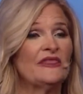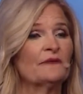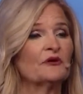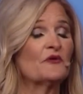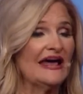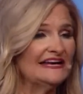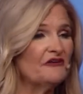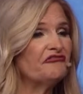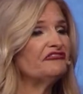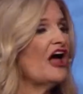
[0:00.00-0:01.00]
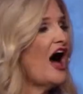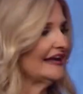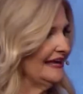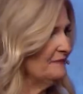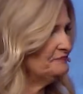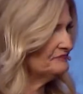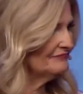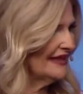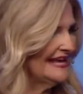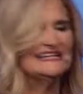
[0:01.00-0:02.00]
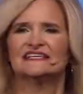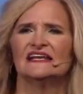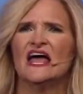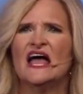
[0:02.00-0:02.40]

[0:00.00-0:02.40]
they were ready to flog him, he said,